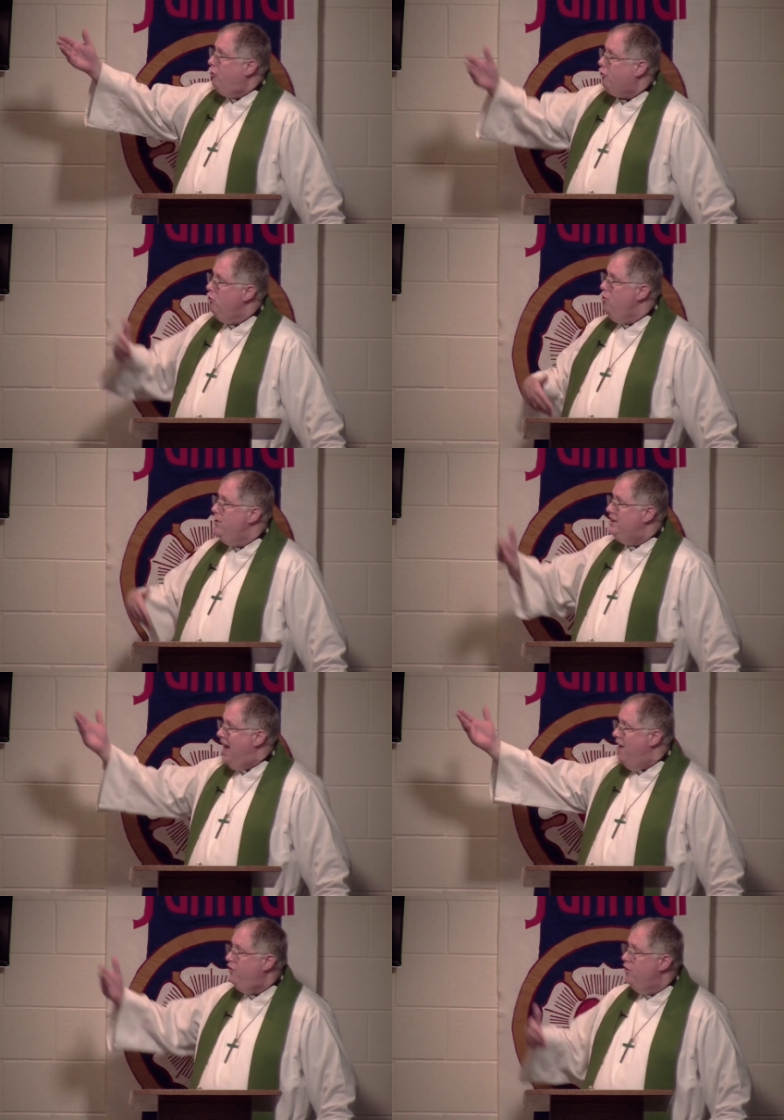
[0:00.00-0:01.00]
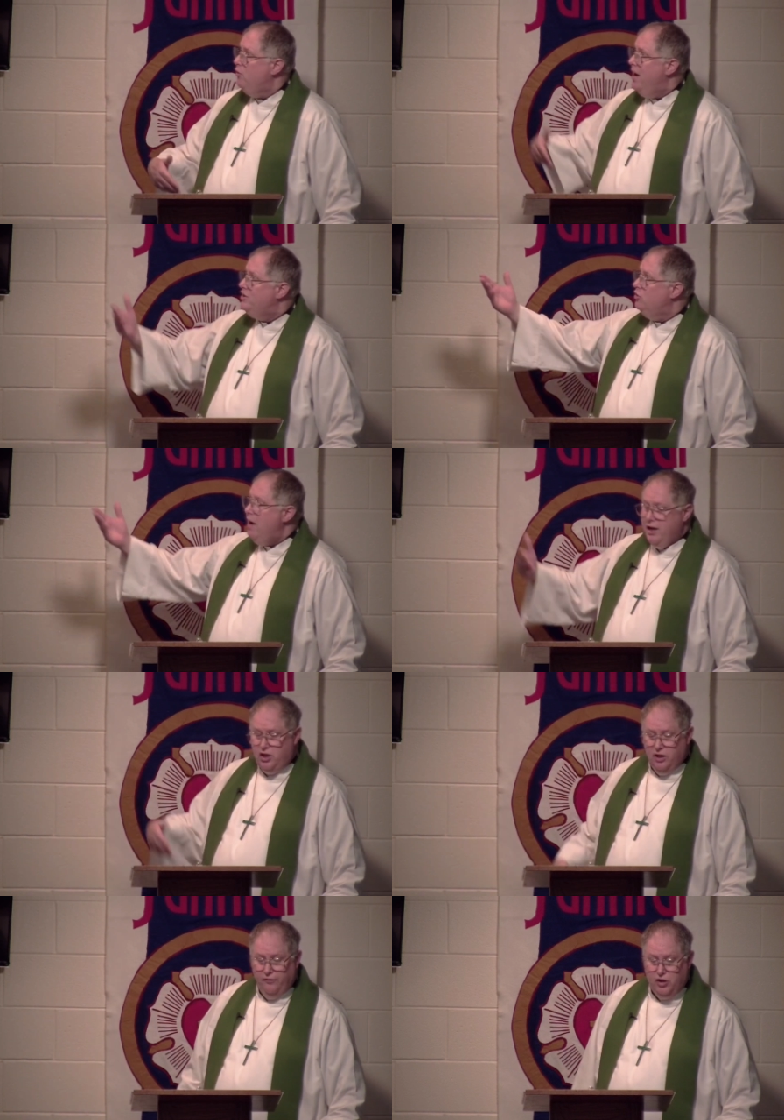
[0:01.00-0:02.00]
through the death and the resurrection
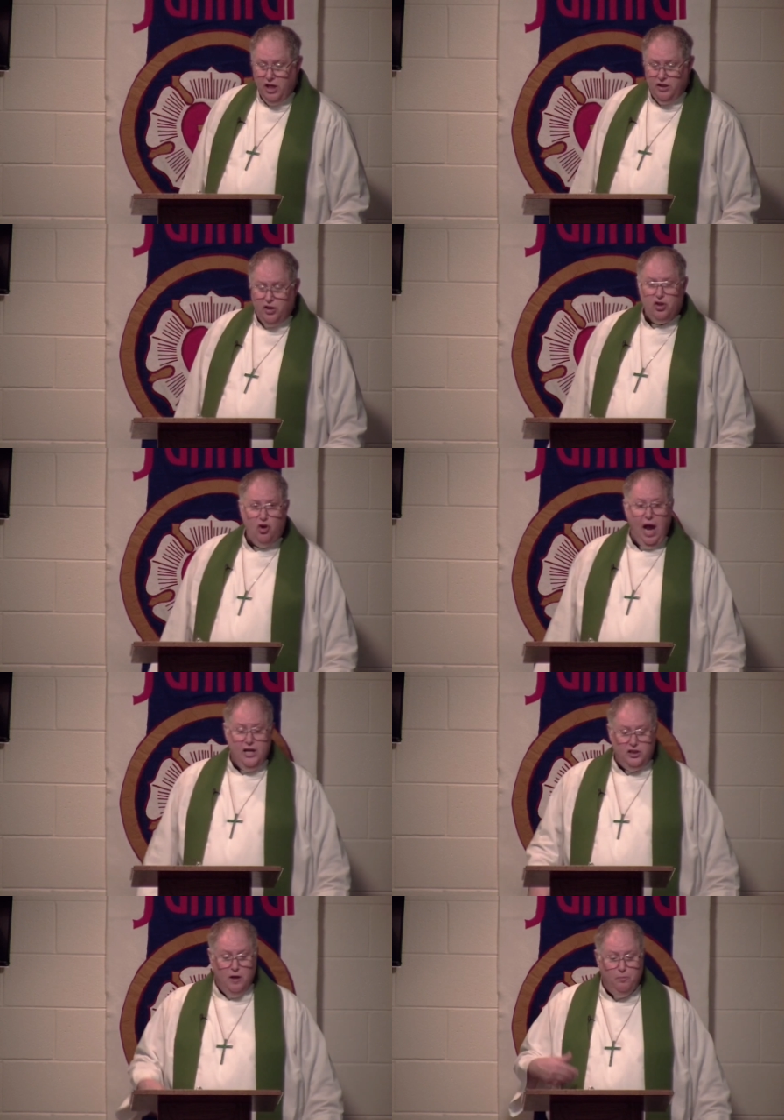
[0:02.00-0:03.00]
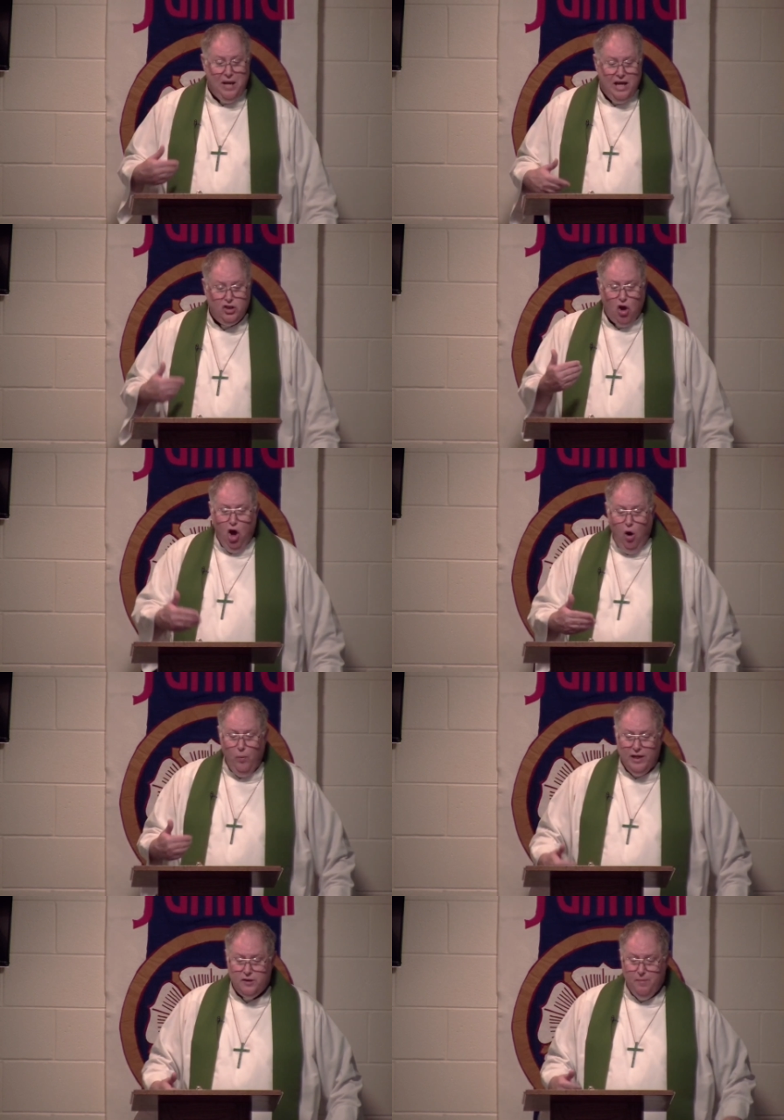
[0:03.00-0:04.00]
of Jesus Christ, and peace
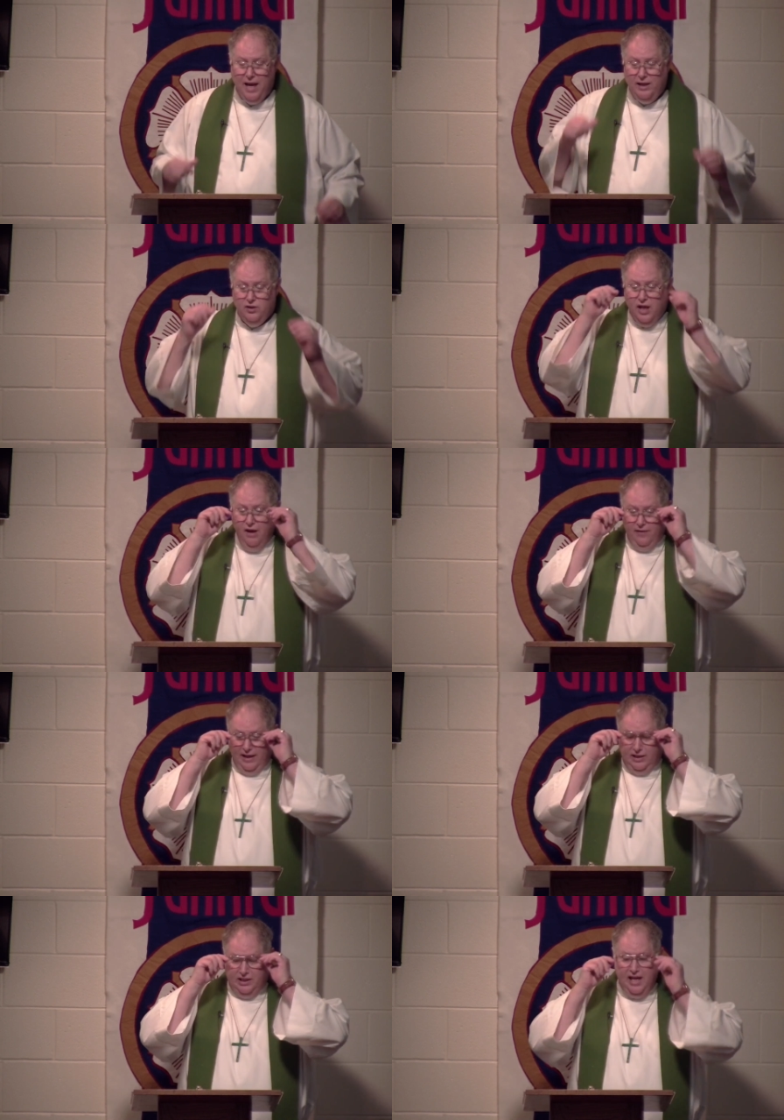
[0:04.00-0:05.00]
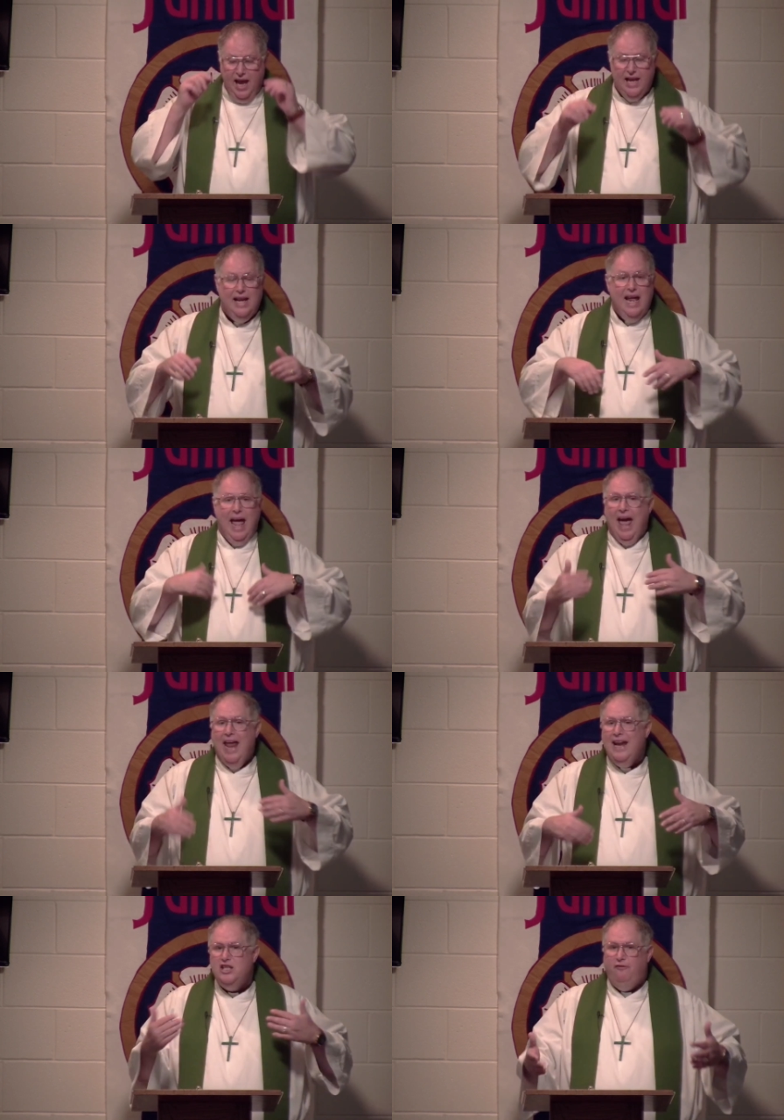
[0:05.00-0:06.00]
always means that sin and
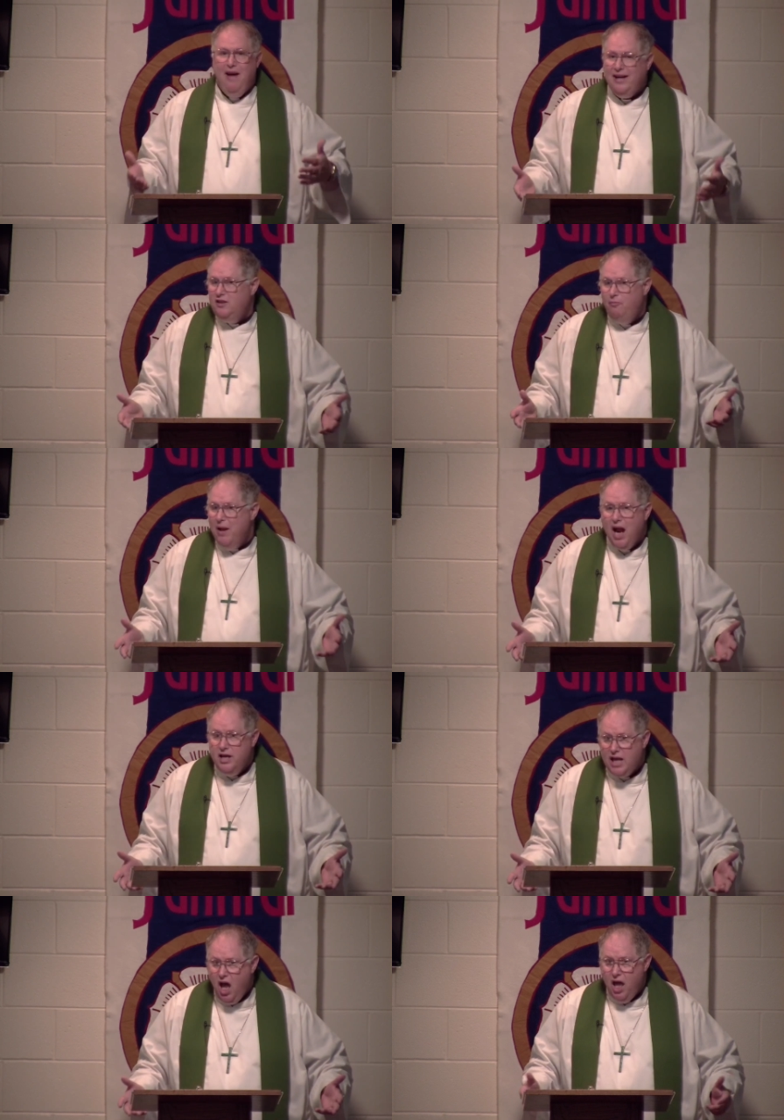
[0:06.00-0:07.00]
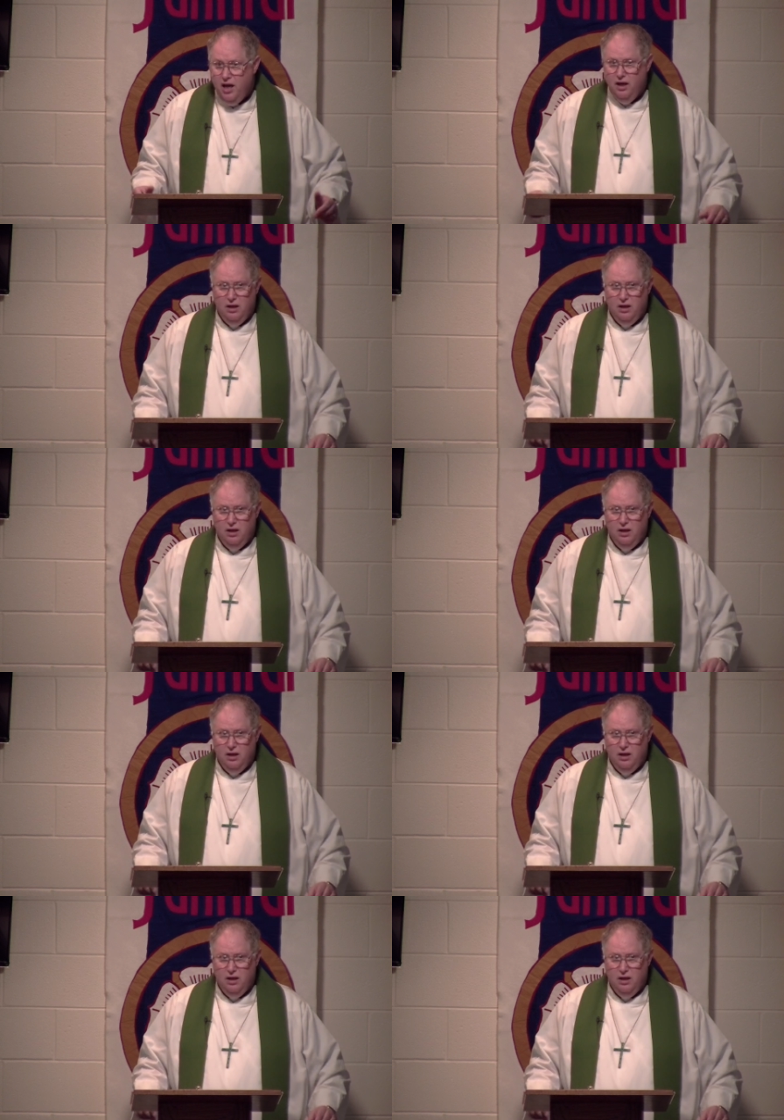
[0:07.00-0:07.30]
its effect have been undone.